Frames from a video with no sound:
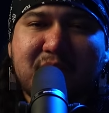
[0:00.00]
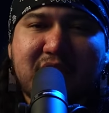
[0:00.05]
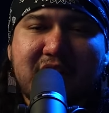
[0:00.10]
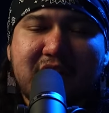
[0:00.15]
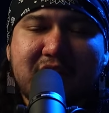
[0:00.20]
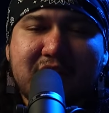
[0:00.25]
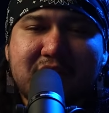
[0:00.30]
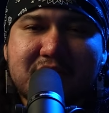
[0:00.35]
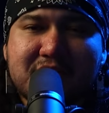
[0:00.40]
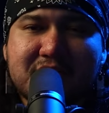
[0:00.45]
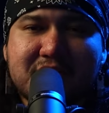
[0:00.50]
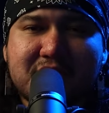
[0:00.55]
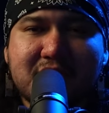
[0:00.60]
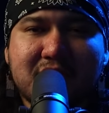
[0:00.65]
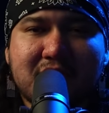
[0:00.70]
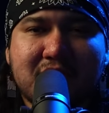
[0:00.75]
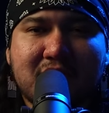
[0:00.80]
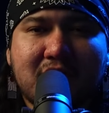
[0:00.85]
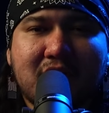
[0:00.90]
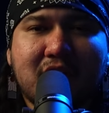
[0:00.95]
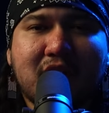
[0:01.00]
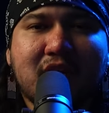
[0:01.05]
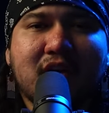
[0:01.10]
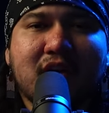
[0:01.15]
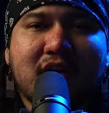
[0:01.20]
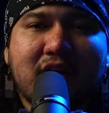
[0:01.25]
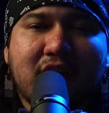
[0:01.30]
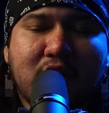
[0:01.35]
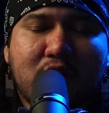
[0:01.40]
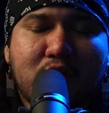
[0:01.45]
players
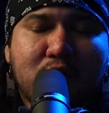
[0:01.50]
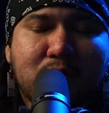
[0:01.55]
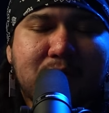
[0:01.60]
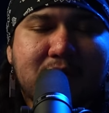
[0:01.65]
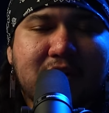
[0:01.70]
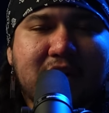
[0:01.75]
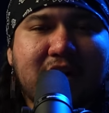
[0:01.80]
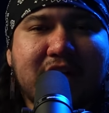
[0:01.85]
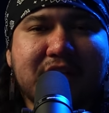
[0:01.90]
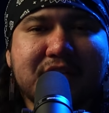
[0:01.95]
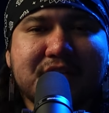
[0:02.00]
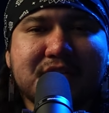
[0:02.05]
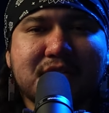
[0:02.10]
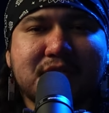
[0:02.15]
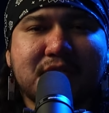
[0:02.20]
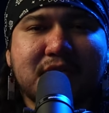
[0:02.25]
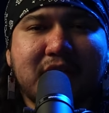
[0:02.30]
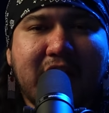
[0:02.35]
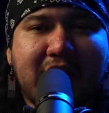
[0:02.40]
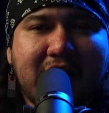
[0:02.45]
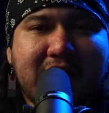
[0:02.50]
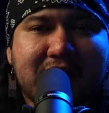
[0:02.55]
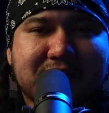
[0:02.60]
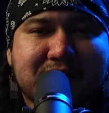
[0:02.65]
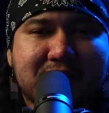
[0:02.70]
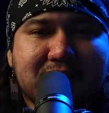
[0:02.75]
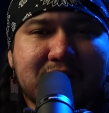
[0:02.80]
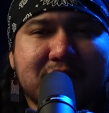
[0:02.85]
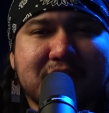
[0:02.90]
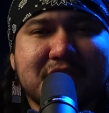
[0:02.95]
that Holbrook High School
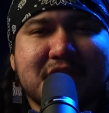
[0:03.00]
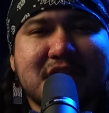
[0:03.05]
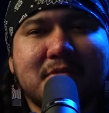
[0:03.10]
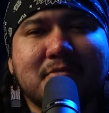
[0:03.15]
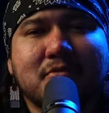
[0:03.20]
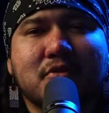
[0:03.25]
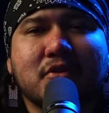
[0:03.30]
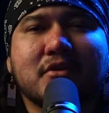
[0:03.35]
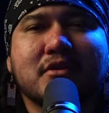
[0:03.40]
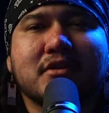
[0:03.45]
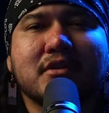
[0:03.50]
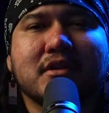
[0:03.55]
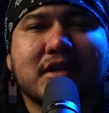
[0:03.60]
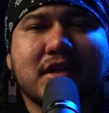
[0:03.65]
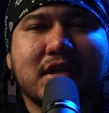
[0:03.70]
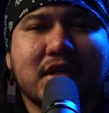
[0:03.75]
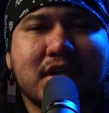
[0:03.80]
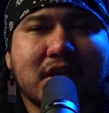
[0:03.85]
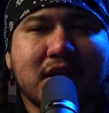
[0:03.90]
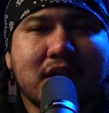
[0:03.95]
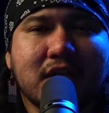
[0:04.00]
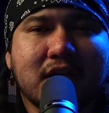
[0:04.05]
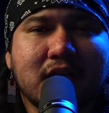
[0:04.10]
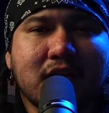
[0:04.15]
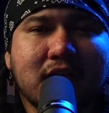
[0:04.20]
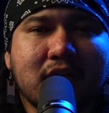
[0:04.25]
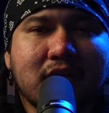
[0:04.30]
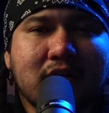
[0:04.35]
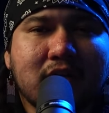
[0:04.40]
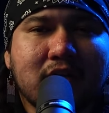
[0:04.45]
has on their team currently.
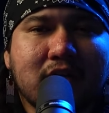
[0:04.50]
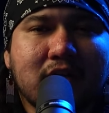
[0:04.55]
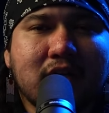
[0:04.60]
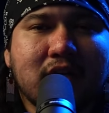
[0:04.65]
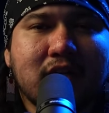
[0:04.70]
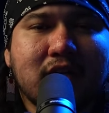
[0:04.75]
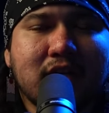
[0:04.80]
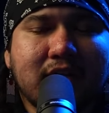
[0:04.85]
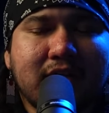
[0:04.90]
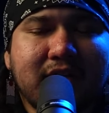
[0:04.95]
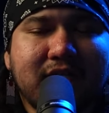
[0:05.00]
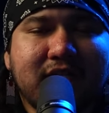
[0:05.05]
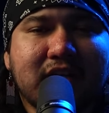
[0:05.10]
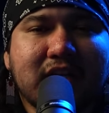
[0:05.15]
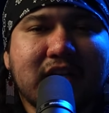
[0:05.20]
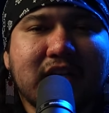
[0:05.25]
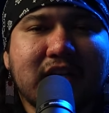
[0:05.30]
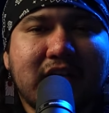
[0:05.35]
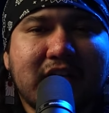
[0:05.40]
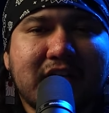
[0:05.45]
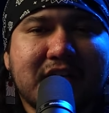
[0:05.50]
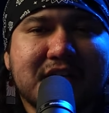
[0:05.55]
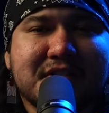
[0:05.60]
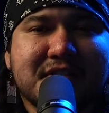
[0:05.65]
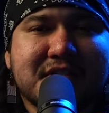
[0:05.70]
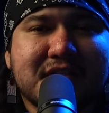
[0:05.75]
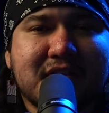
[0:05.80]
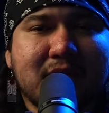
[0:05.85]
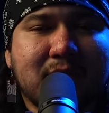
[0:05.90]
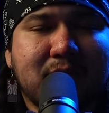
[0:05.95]
Leaving a
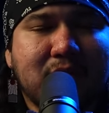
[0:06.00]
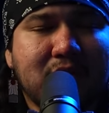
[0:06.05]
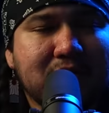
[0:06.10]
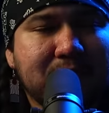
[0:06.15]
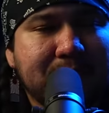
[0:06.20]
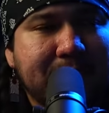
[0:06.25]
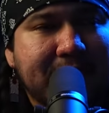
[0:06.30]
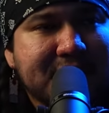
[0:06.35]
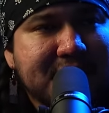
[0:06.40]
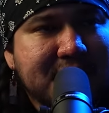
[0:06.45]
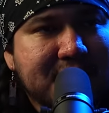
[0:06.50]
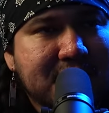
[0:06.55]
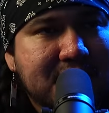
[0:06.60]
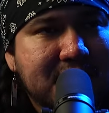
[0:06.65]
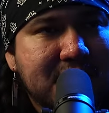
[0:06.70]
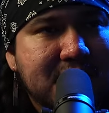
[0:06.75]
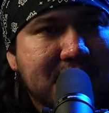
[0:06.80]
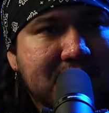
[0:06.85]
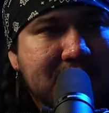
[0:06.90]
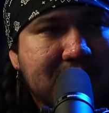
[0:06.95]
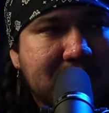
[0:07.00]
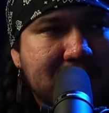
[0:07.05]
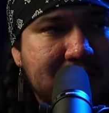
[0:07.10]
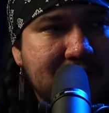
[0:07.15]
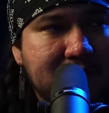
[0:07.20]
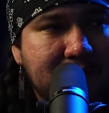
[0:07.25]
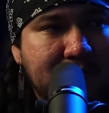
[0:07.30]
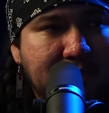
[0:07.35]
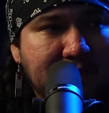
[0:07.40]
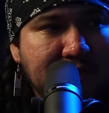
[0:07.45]
legacy. Both my
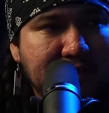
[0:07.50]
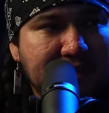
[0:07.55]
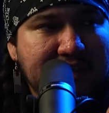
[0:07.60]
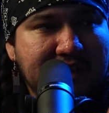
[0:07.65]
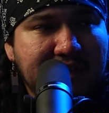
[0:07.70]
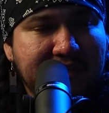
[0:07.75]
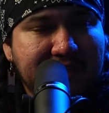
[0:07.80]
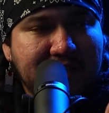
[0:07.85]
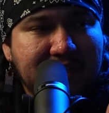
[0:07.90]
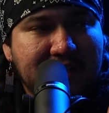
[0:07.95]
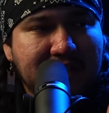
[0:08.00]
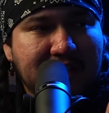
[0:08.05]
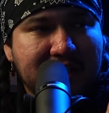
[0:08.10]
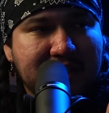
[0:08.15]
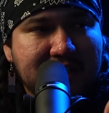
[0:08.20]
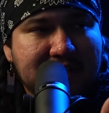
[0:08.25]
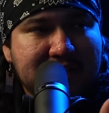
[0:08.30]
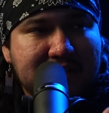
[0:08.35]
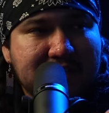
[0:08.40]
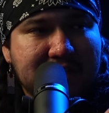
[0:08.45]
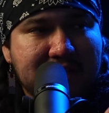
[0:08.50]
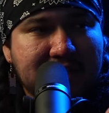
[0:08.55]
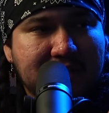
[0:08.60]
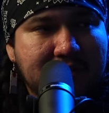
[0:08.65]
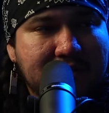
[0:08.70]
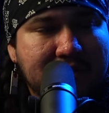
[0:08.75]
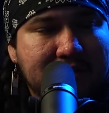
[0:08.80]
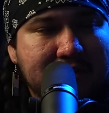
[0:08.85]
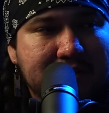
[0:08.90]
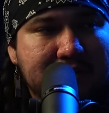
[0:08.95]
sisters both left a legacy
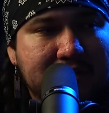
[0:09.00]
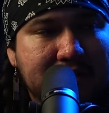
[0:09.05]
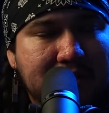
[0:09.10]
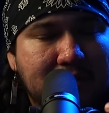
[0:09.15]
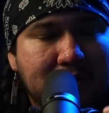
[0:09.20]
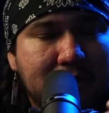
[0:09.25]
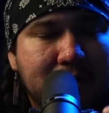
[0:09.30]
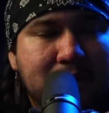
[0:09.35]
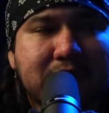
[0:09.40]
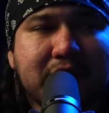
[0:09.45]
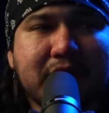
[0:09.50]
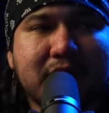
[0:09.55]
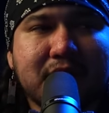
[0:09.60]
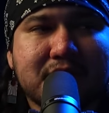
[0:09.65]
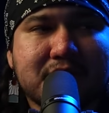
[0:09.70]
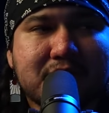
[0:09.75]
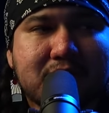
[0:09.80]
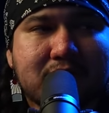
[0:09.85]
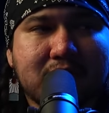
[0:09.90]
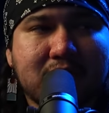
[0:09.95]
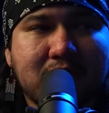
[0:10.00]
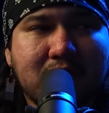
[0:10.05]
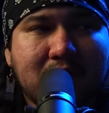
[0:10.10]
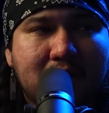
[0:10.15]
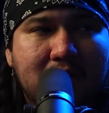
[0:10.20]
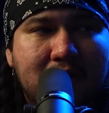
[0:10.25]
over in Holbrook, Arizona.